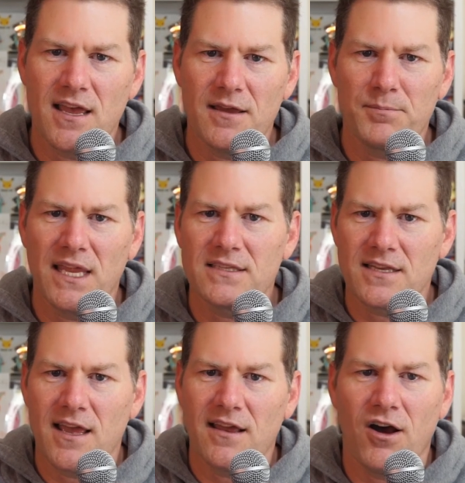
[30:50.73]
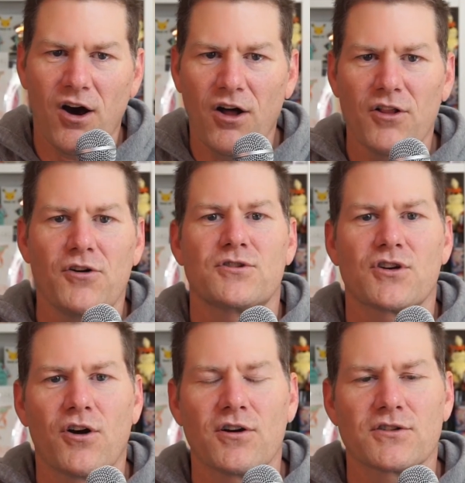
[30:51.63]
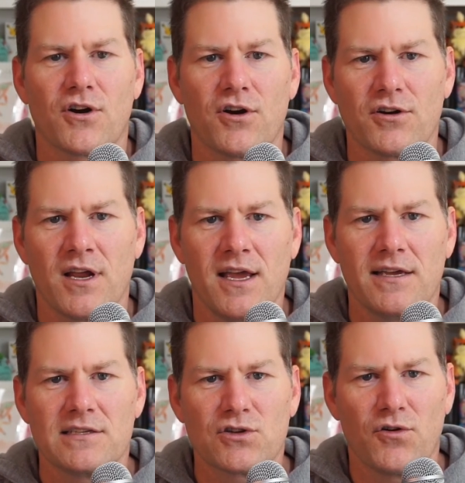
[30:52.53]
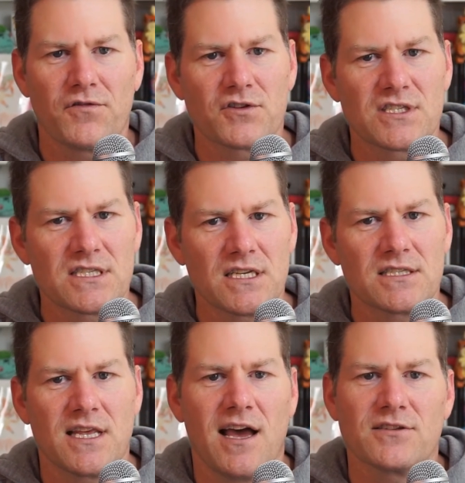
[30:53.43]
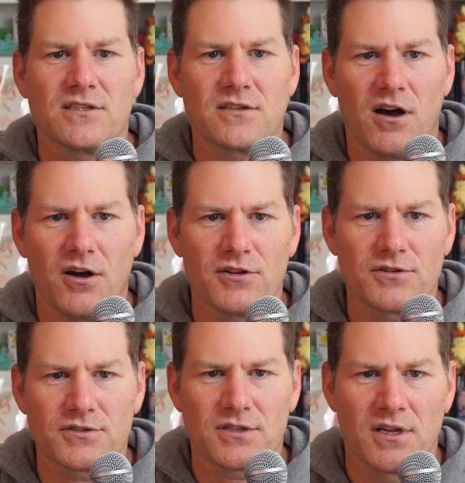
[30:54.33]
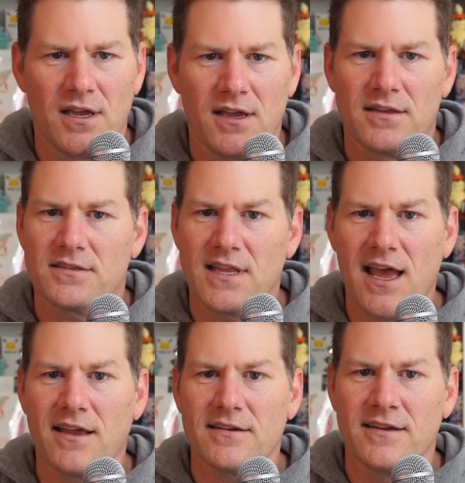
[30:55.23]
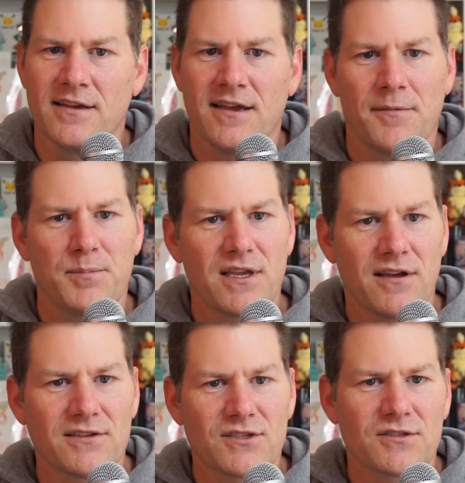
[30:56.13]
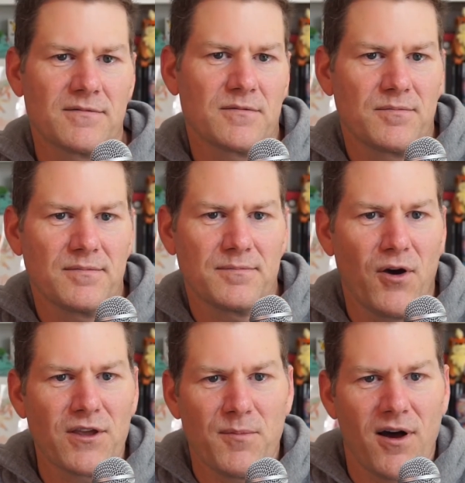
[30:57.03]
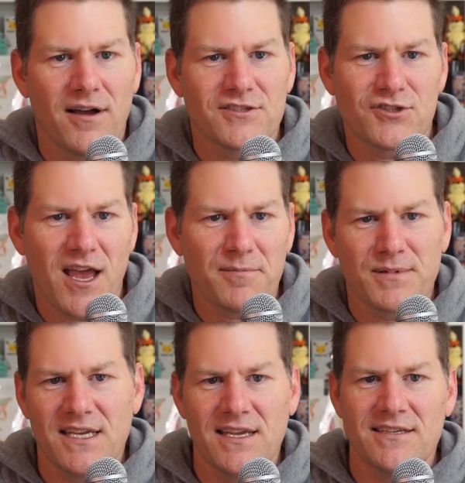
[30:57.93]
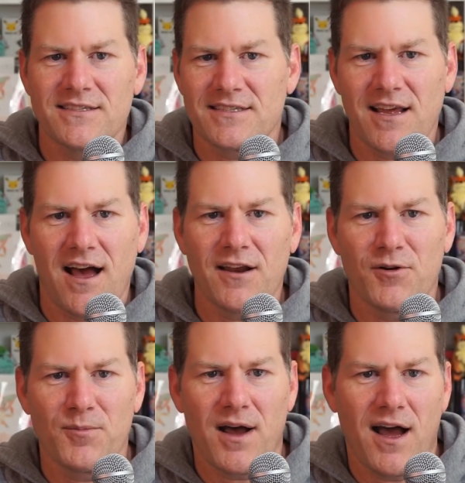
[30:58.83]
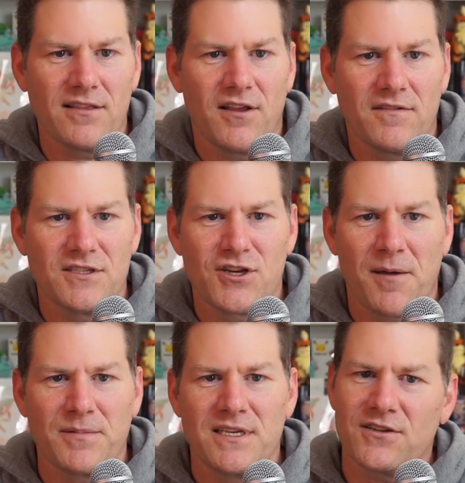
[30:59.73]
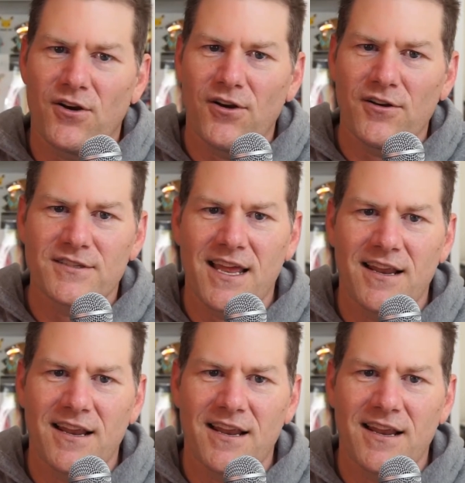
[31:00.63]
base set Holo Charizard. It sold for $6,000. That, because Pokemon's Japanese, I love the Japanese cards and I